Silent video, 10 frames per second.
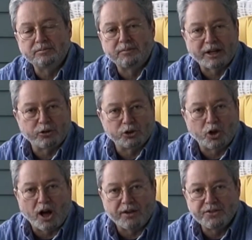micro
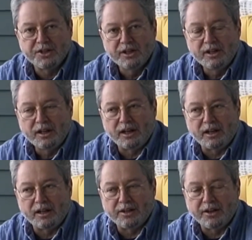drives,
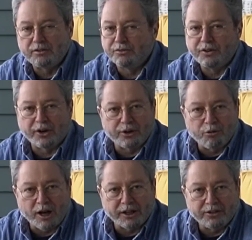uh, they're very
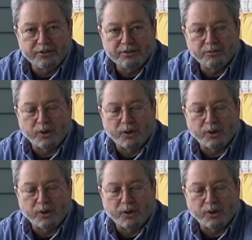rugged.